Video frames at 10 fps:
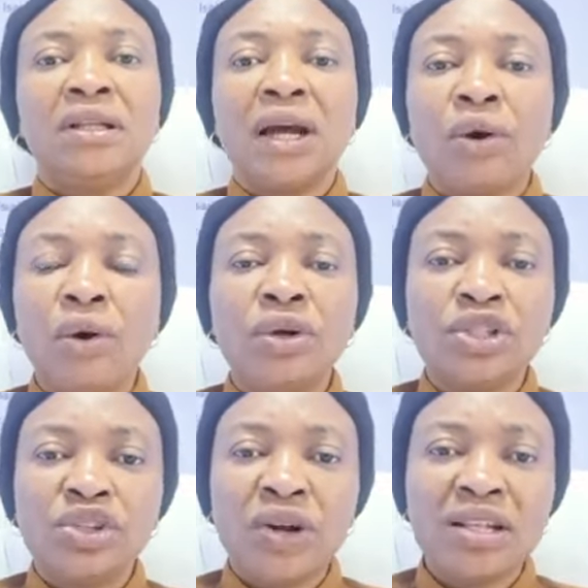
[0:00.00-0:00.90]
The
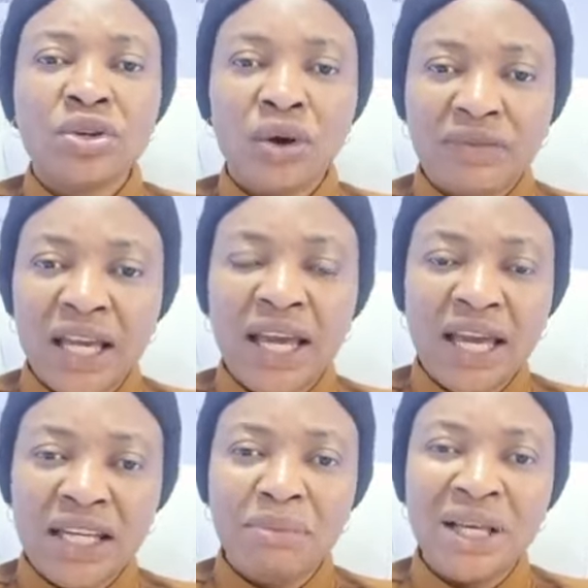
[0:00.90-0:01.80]
contract of the
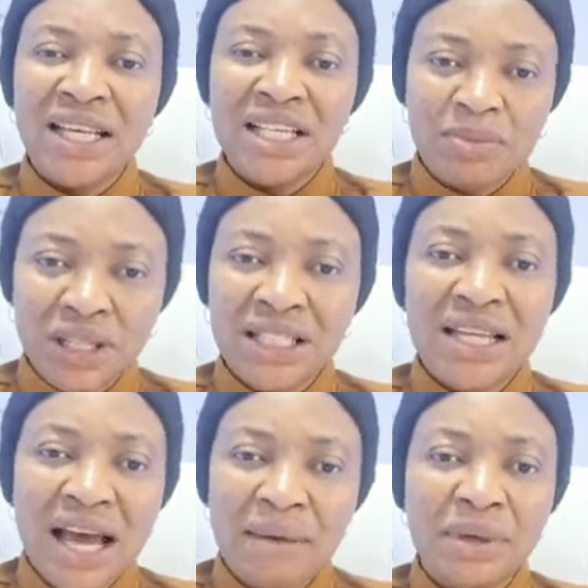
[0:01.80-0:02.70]
enemy is being
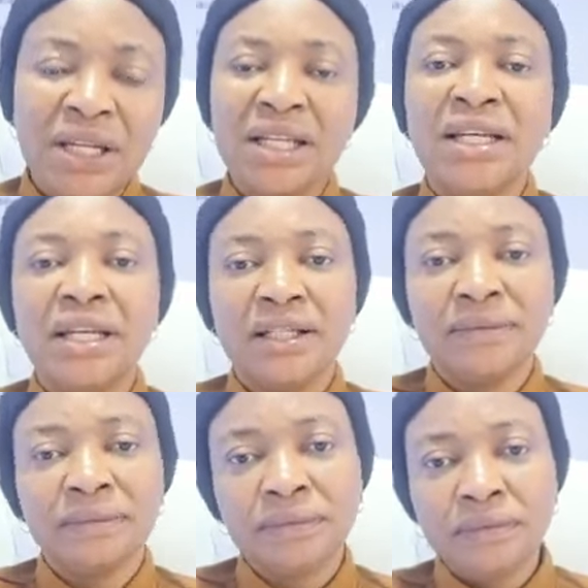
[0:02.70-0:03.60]

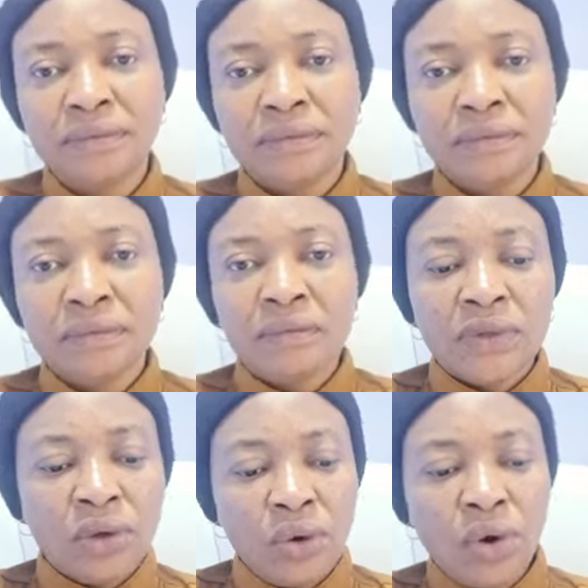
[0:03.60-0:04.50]
terminated.
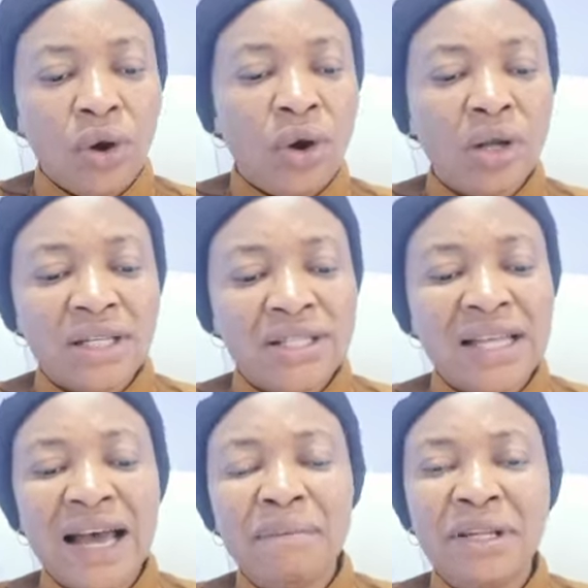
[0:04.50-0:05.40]
God is
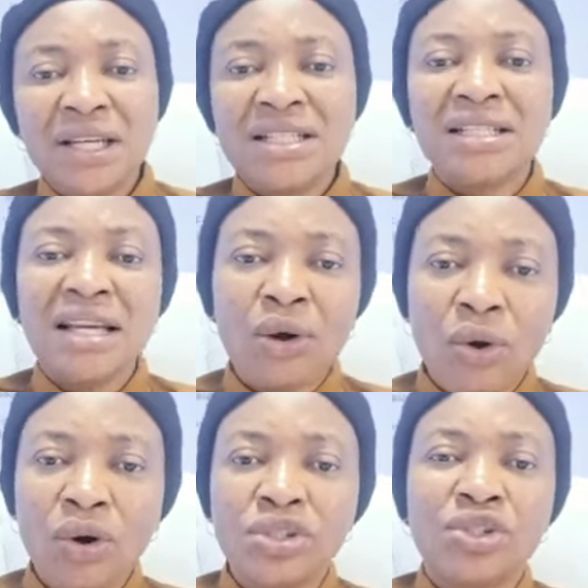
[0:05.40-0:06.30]
terminating the
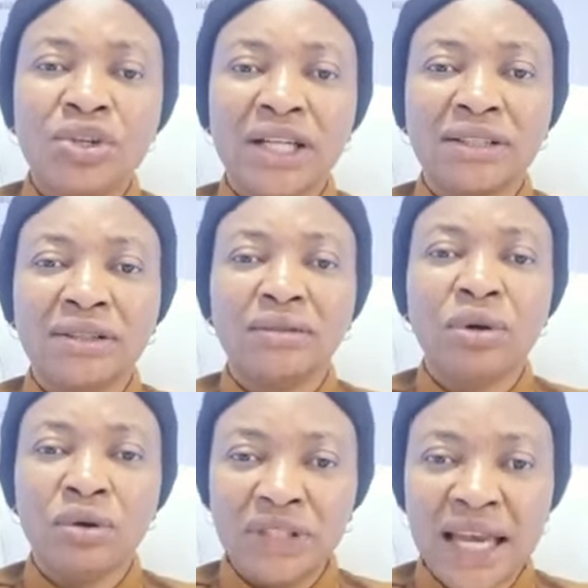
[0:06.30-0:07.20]
contract
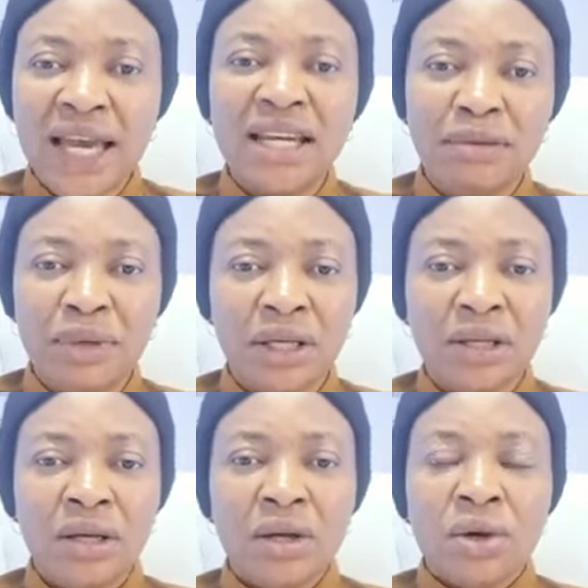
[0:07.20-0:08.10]
of the enemy
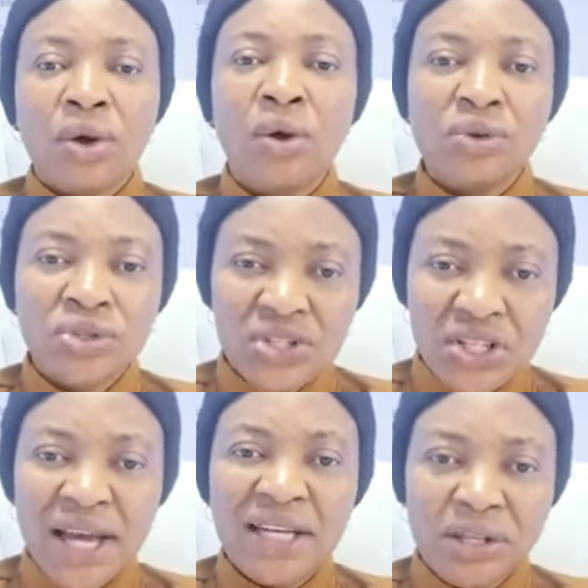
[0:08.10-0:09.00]

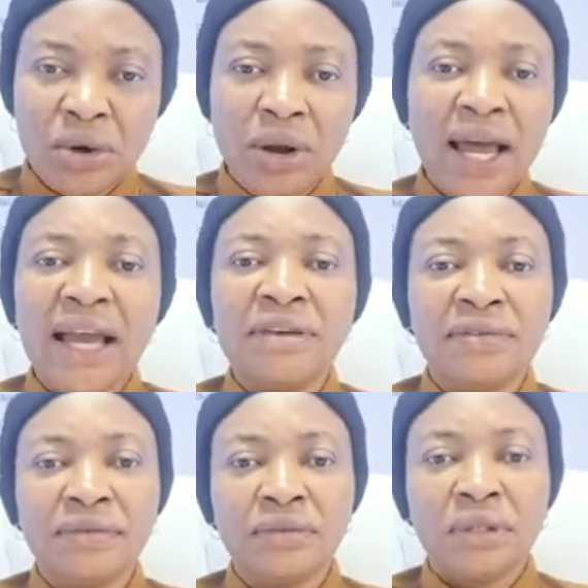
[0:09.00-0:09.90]
concerning your
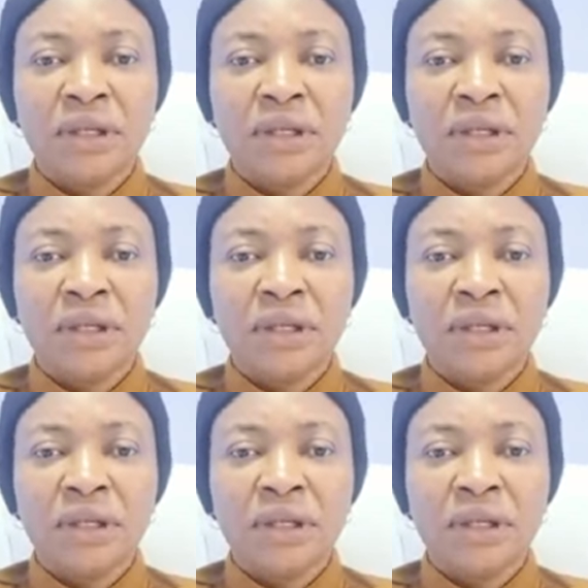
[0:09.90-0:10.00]
life.